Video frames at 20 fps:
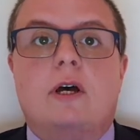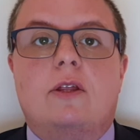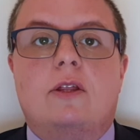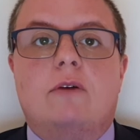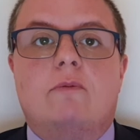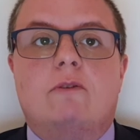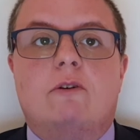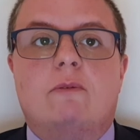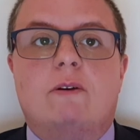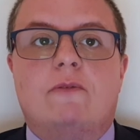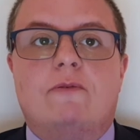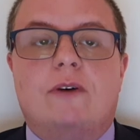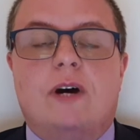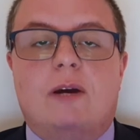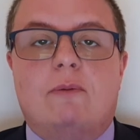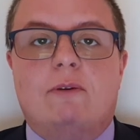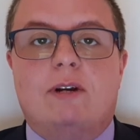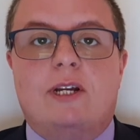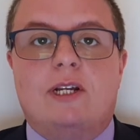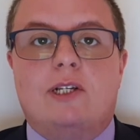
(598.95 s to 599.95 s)
than what we
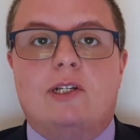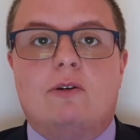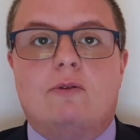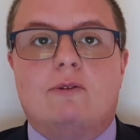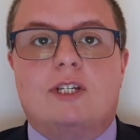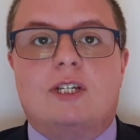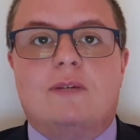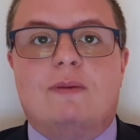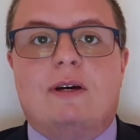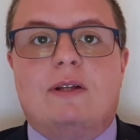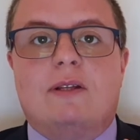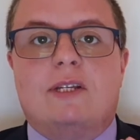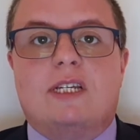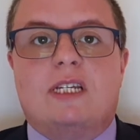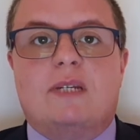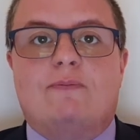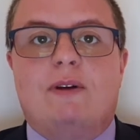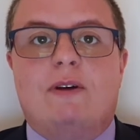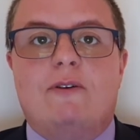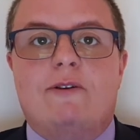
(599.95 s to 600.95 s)
find when it talks about the
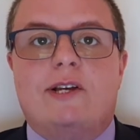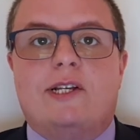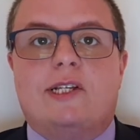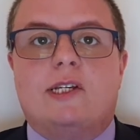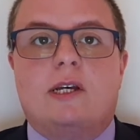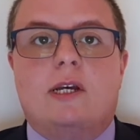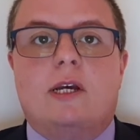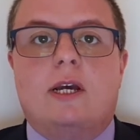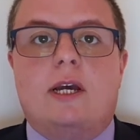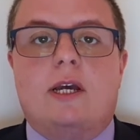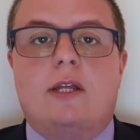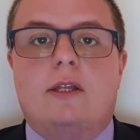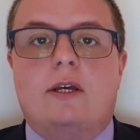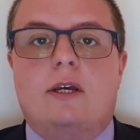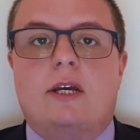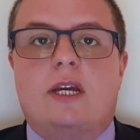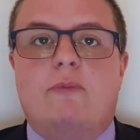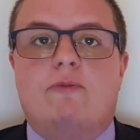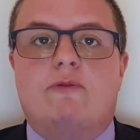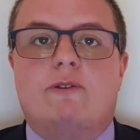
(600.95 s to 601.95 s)
Spirit in the
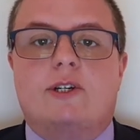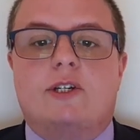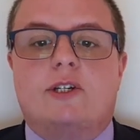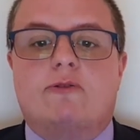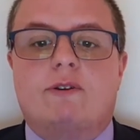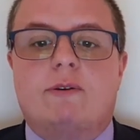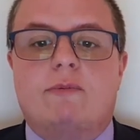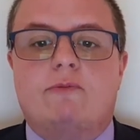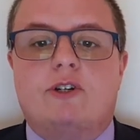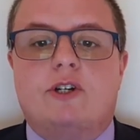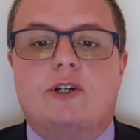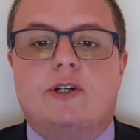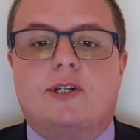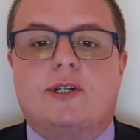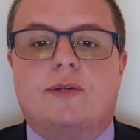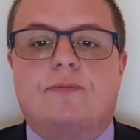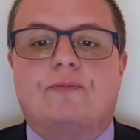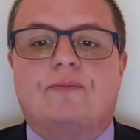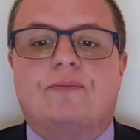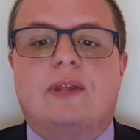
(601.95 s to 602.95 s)
Hebrew
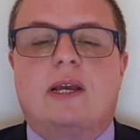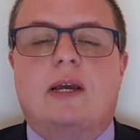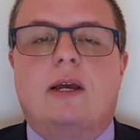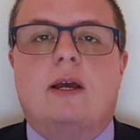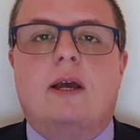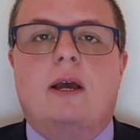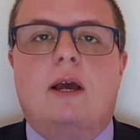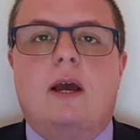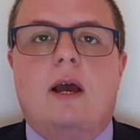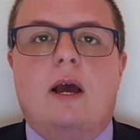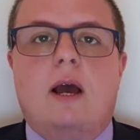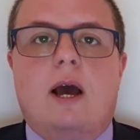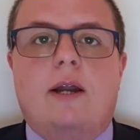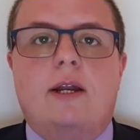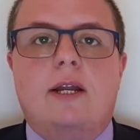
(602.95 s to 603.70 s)
Scriptures. And